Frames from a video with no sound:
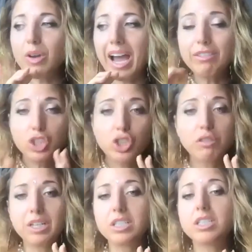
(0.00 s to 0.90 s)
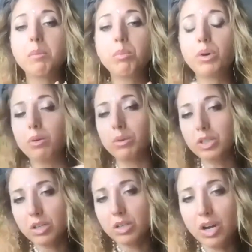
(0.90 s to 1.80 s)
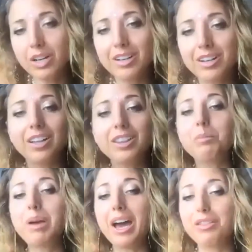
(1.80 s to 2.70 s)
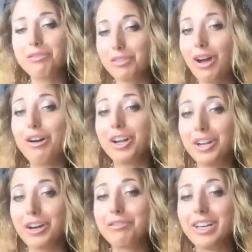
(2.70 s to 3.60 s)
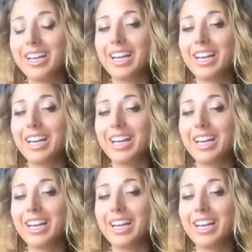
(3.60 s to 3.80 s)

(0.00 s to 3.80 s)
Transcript: have a shift at some point when you're along on the path long enough,